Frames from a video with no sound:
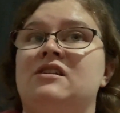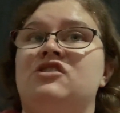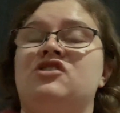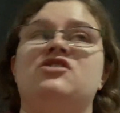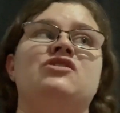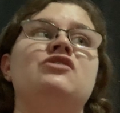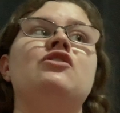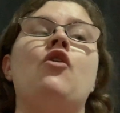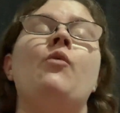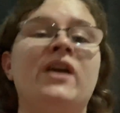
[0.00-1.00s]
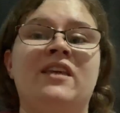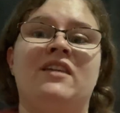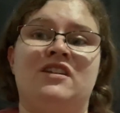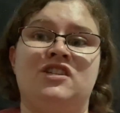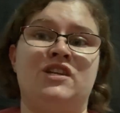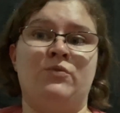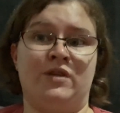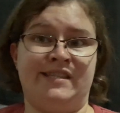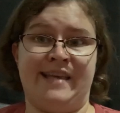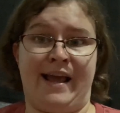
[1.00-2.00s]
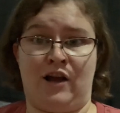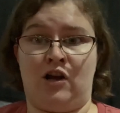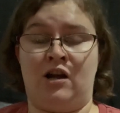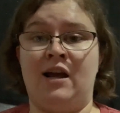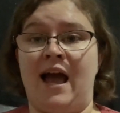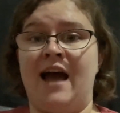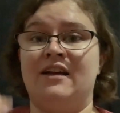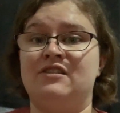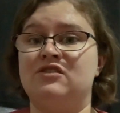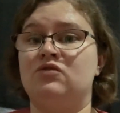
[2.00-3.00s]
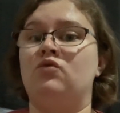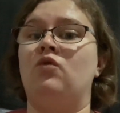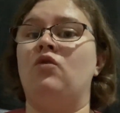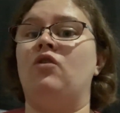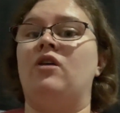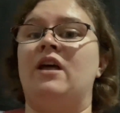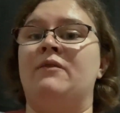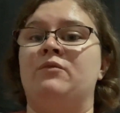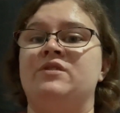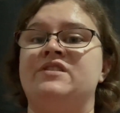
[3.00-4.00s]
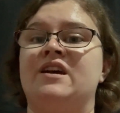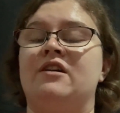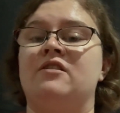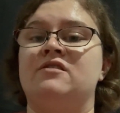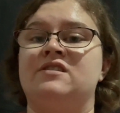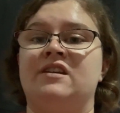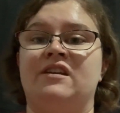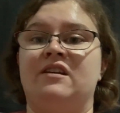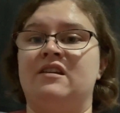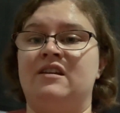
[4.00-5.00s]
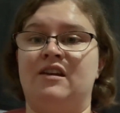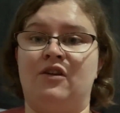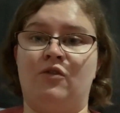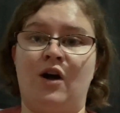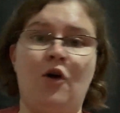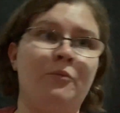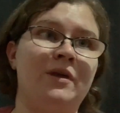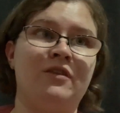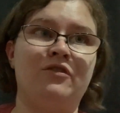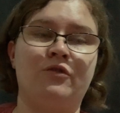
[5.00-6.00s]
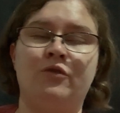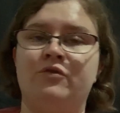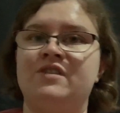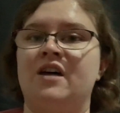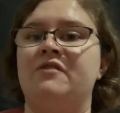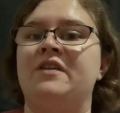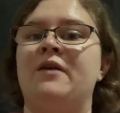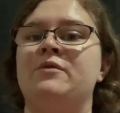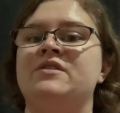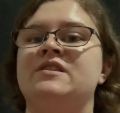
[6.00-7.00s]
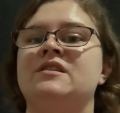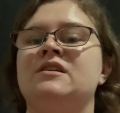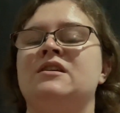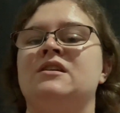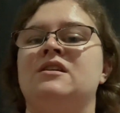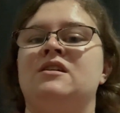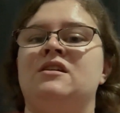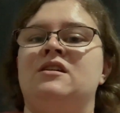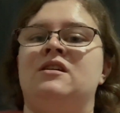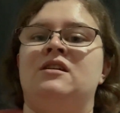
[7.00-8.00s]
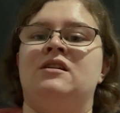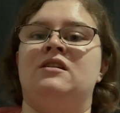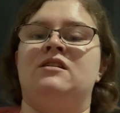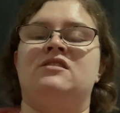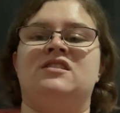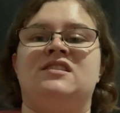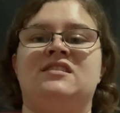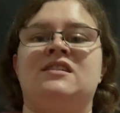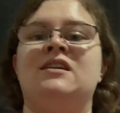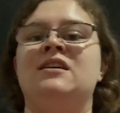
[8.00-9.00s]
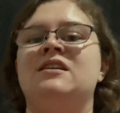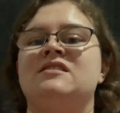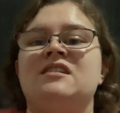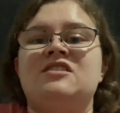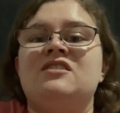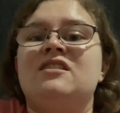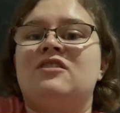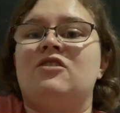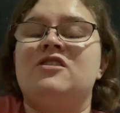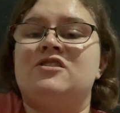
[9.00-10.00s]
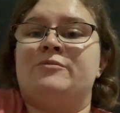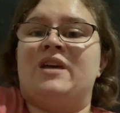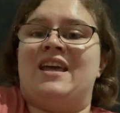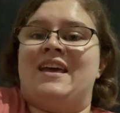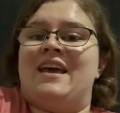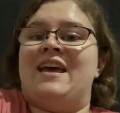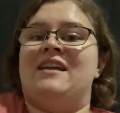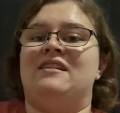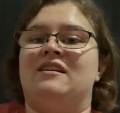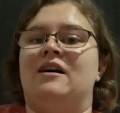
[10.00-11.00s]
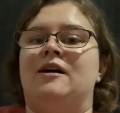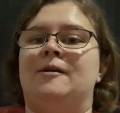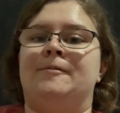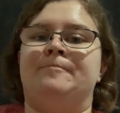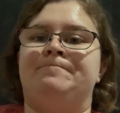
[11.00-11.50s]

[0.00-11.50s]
just knowing that she was there at school and was there to, you know, help me through stuff, that was just such an encouragement. And, um,